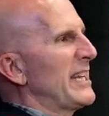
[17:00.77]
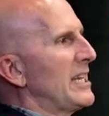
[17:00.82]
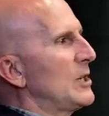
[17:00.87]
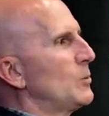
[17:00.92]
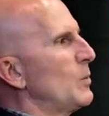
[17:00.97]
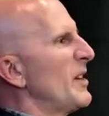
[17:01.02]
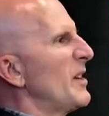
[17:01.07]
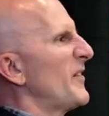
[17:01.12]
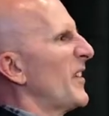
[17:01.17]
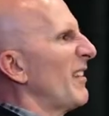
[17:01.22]
We
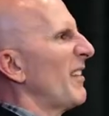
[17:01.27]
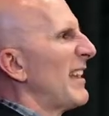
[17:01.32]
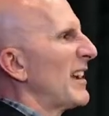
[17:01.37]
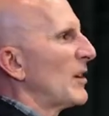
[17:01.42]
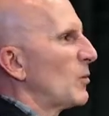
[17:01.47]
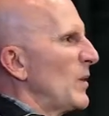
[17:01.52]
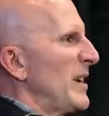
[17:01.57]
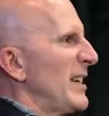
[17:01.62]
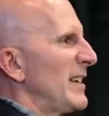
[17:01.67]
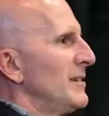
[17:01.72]
felt like
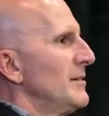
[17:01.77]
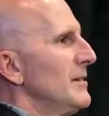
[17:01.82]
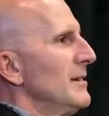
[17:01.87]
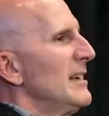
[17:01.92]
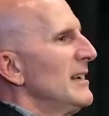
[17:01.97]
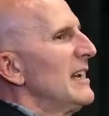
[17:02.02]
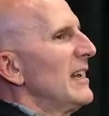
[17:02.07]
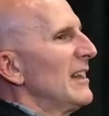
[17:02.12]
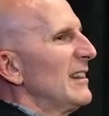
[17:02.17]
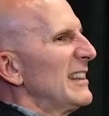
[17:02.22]
we had
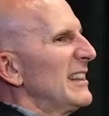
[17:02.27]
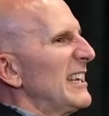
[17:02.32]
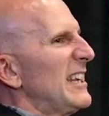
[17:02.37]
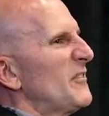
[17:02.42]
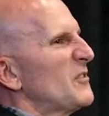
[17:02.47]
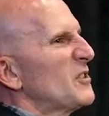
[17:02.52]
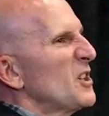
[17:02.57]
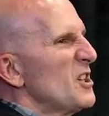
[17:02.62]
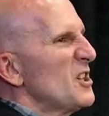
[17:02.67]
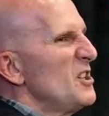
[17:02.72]
left
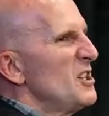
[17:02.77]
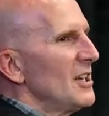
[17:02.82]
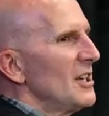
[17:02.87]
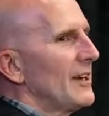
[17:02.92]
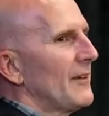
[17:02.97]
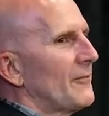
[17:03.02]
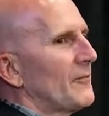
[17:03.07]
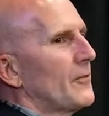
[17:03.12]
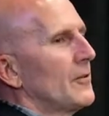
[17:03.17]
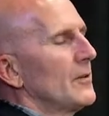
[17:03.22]

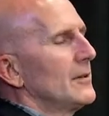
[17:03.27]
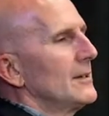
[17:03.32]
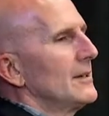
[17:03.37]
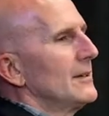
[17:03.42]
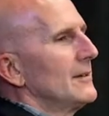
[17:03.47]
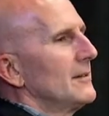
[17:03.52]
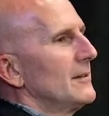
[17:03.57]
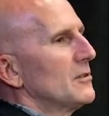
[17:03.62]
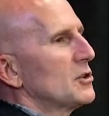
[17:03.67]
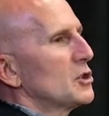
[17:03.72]
enough
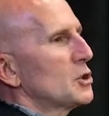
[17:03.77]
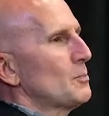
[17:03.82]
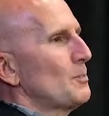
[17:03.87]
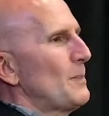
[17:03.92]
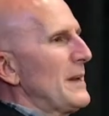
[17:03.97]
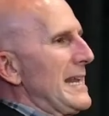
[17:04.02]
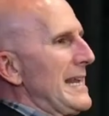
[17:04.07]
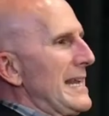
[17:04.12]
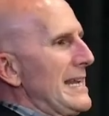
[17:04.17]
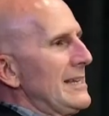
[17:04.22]

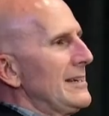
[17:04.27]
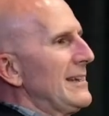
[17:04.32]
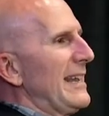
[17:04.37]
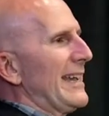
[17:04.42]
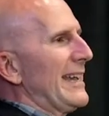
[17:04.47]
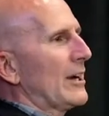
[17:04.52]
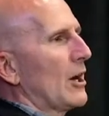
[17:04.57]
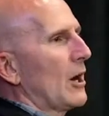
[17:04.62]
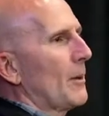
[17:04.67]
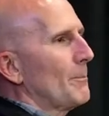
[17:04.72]
speed in
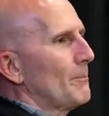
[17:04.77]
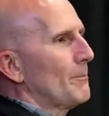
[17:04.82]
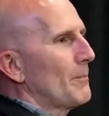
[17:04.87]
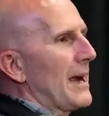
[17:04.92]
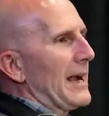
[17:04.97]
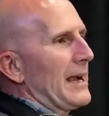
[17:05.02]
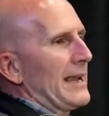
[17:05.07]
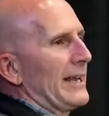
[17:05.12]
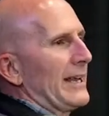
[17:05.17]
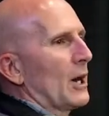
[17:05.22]
our
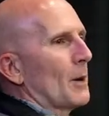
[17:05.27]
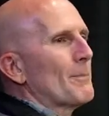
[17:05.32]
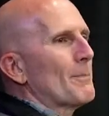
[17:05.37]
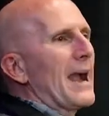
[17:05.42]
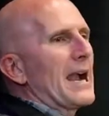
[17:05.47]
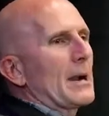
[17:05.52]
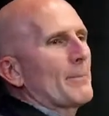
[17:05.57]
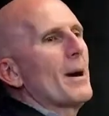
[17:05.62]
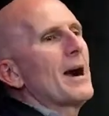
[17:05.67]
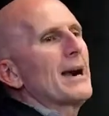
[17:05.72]
in our back
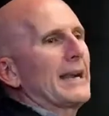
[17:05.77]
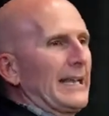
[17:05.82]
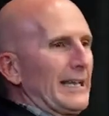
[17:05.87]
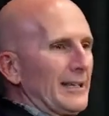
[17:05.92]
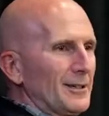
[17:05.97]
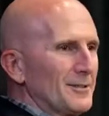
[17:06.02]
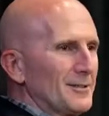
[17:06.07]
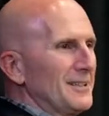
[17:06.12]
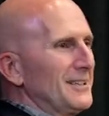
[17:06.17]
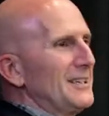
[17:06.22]
pocket.
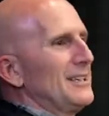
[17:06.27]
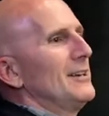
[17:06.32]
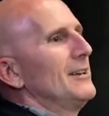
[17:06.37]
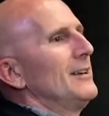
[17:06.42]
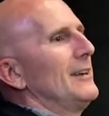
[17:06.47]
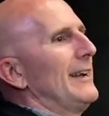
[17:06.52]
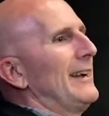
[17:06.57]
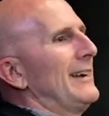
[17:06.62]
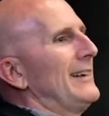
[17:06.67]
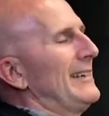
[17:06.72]
Uh,
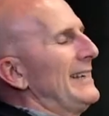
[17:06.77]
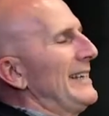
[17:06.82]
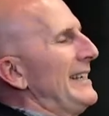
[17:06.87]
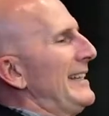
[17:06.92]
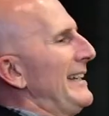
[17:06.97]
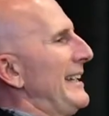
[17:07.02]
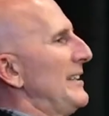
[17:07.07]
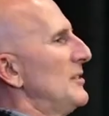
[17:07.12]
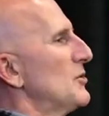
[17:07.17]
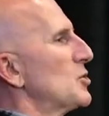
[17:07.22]

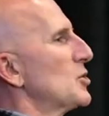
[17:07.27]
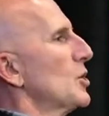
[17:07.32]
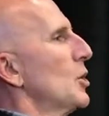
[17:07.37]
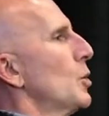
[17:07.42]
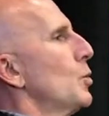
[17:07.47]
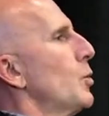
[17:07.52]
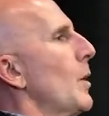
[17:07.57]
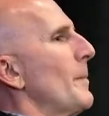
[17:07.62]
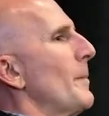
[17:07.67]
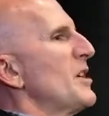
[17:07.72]
and so
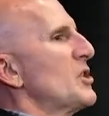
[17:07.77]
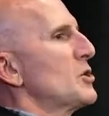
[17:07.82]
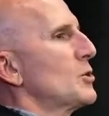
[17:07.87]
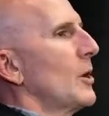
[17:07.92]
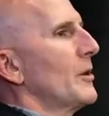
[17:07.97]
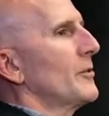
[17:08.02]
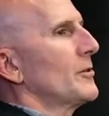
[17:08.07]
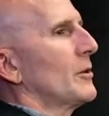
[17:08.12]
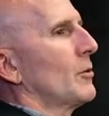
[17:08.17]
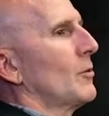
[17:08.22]
when we start
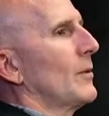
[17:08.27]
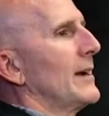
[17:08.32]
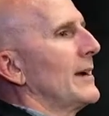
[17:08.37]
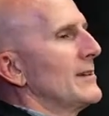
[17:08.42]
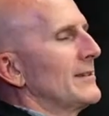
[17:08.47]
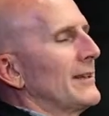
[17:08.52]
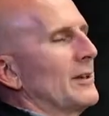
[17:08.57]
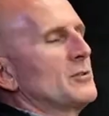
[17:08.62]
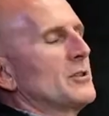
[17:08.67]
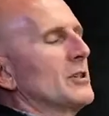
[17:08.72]
the race,
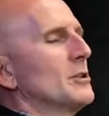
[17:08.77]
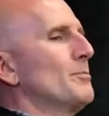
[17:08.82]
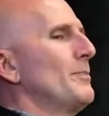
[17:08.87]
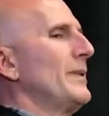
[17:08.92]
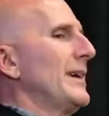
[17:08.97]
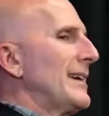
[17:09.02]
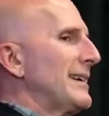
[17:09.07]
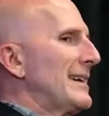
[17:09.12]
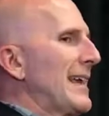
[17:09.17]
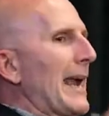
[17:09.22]
there's this
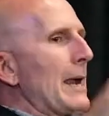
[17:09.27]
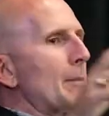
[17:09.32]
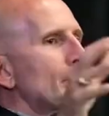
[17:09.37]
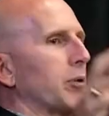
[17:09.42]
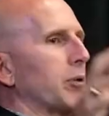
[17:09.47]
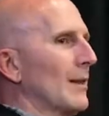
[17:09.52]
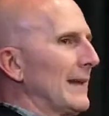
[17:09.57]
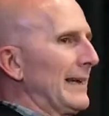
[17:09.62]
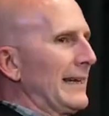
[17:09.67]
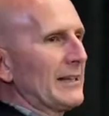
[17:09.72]
big game
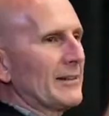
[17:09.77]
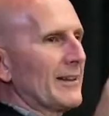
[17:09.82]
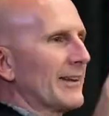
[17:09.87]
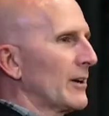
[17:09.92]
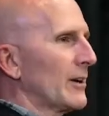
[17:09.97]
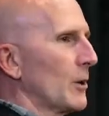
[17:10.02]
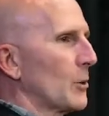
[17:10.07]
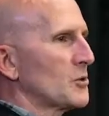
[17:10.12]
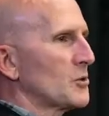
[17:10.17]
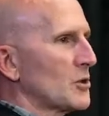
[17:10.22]
playing that
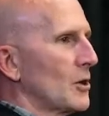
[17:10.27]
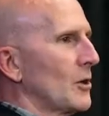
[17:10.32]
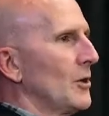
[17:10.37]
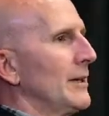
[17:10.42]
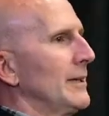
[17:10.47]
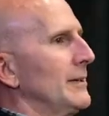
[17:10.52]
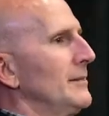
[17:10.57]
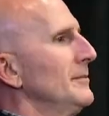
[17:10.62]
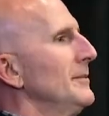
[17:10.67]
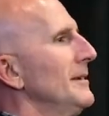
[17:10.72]
goes
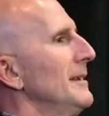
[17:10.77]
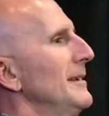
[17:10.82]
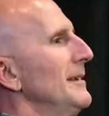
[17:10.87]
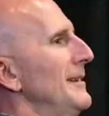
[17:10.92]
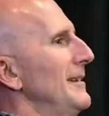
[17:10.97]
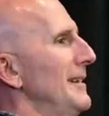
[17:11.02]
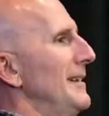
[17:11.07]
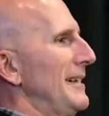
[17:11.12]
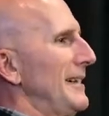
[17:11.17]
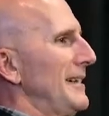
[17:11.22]
on
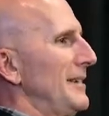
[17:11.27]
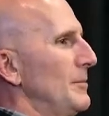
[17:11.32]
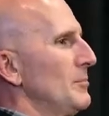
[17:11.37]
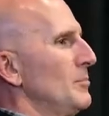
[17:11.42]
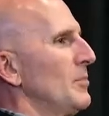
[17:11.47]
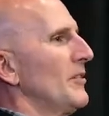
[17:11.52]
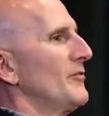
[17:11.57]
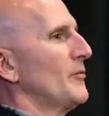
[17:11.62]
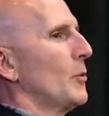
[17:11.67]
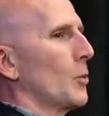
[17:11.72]
uh,
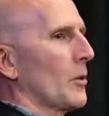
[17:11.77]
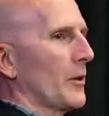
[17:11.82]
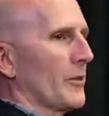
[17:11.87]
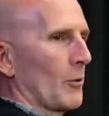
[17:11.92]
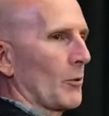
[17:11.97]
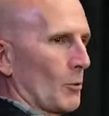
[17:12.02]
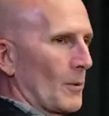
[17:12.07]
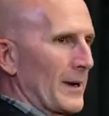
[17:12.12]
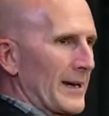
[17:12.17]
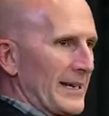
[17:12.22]
before the
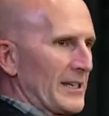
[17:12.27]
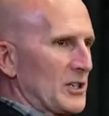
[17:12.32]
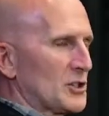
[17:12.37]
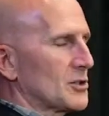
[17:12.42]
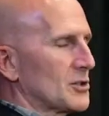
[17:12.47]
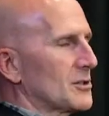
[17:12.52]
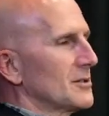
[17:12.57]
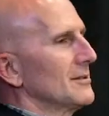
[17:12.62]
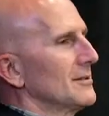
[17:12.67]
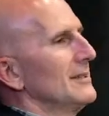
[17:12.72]
race.
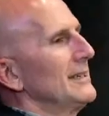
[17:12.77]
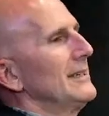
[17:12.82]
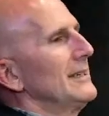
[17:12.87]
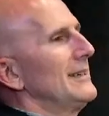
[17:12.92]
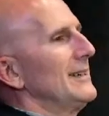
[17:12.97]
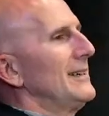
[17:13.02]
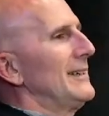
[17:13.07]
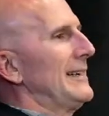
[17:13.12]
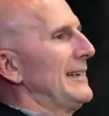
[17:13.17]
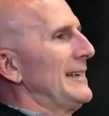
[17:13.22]

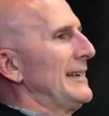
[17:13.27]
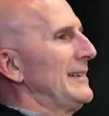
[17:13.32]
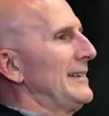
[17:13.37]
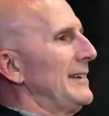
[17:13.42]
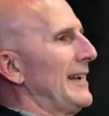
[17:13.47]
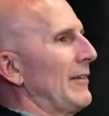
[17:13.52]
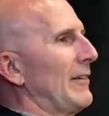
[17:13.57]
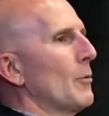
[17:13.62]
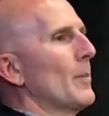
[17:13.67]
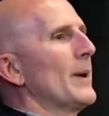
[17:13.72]
Uh,
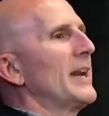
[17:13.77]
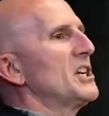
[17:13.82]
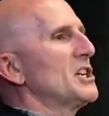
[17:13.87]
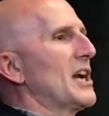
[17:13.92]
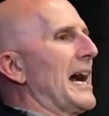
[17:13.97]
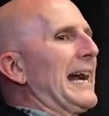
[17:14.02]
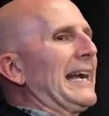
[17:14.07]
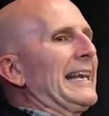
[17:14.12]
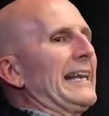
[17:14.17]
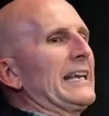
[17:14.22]
everybody's
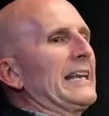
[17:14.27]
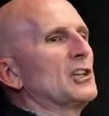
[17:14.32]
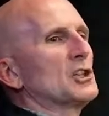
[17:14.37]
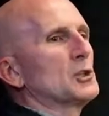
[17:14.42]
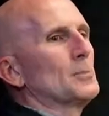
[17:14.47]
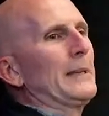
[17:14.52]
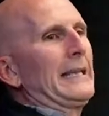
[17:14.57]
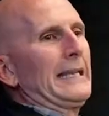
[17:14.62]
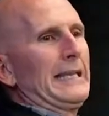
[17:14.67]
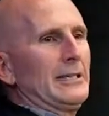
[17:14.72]
hiding
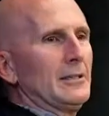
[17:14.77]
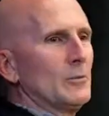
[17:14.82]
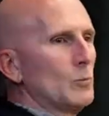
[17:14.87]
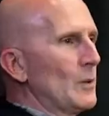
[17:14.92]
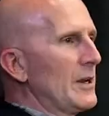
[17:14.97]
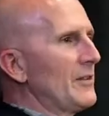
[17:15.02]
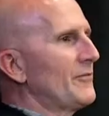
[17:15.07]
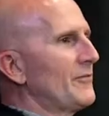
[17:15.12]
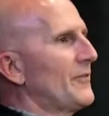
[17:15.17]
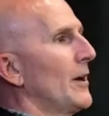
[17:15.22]
speed, and we
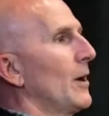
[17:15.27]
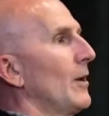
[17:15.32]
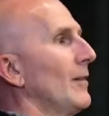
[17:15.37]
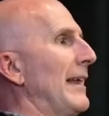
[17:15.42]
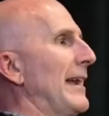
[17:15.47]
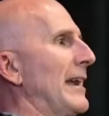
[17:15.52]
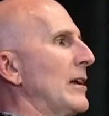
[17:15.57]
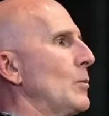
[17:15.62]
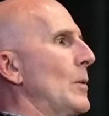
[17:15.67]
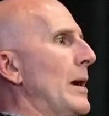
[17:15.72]
felt
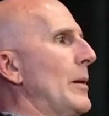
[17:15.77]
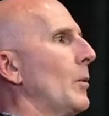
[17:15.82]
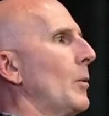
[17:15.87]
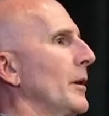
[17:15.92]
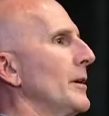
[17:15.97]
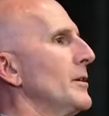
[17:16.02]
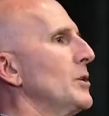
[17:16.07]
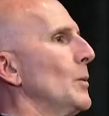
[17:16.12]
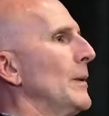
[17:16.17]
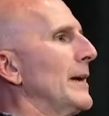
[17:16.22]
like we were
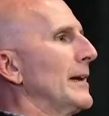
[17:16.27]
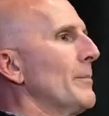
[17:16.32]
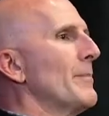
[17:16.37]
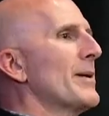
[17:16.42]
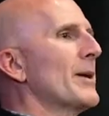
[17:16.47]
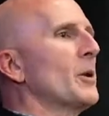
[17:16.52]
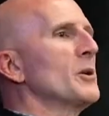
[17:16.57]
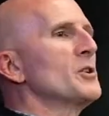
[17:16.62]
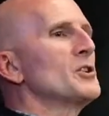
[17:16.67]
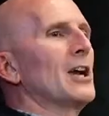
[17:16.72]
doing a
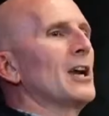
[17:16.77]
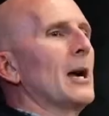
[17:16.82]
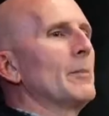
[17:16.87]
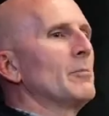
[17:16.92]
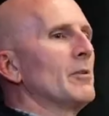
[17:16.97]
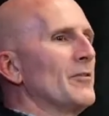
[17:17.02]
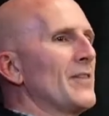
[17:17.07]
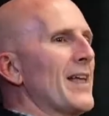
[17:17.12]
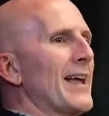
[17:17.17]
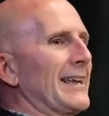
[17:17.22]
better job
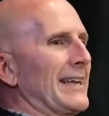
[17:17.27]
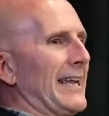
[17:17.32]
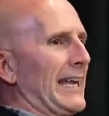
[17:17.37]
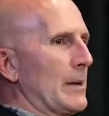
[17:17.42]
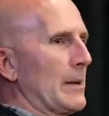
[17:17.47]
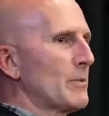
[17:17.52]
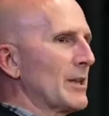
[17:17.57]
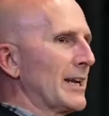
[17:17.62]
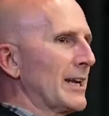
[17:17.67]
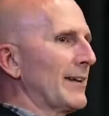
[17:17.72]
of that game
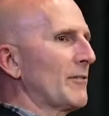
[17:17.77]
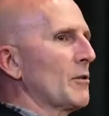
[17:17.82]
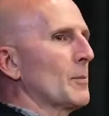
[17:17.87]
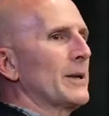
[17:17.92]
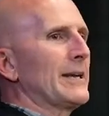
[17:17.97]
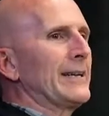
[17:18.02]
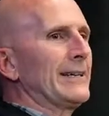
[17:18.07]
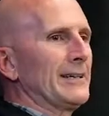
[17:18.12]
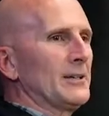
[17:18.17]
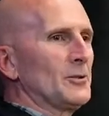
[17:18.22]
than
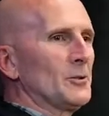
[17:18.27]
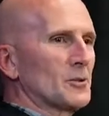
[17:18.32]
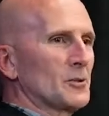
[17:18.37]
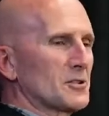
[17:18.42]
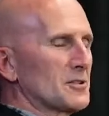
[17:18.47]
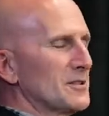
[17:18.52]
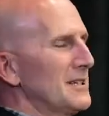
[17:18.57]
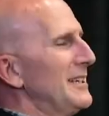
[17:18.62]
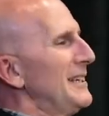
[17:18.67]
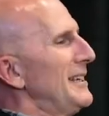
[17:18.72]
everybody else.
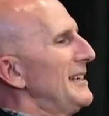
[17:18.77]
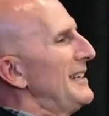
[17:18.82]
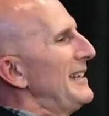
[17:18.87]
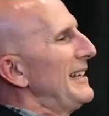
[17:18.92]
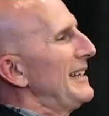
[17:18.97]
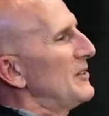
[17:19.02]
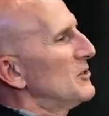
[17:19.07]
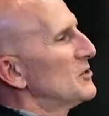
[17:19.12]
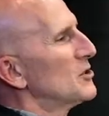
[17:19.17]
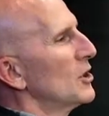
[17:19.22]

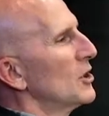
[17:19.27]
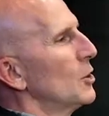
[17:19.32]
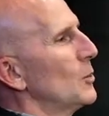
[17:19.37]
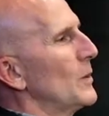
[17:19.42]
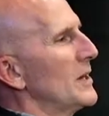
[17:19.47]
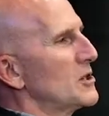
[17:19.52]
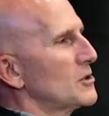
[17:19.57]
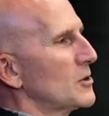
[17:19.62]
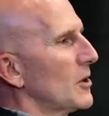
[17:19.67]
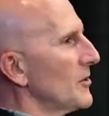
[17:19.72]
And so we
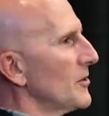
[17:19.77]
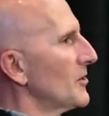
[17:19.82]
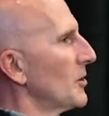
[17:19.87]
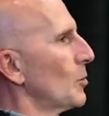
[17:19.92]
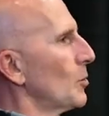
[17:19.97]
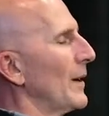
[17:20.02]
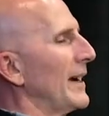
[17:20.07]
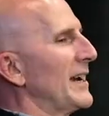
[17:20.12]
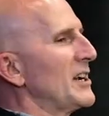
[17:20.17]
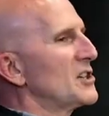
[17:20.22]
start the
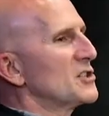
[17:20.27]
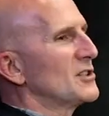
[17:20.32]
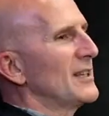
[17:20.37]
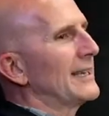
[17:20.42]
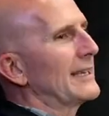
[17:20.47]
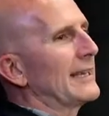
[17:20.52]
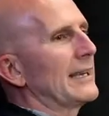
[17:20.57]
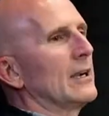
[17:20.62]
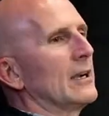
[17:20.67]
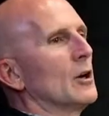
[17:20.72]
race
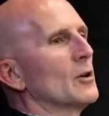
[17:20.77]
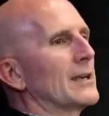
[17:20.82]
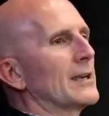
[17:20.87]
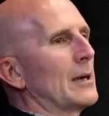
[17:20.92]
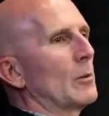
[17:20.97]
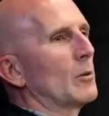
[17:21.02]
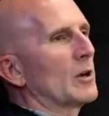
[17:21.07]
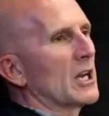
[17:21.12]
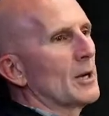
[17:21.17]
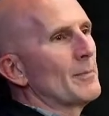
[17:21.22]
thinking, okay, we're
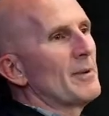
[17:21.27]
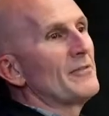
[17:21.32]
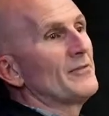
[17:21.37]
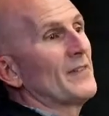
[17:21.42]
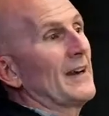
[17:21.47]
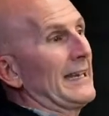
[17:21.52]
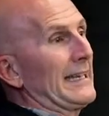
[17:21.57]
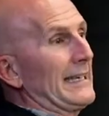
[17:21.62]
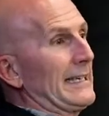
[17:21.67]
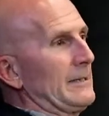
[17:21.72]
going to be
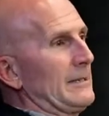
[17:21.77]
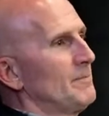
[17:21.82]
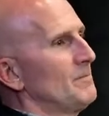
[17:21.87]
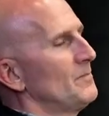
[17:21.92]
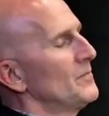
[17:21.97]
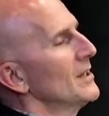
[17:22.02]
fine.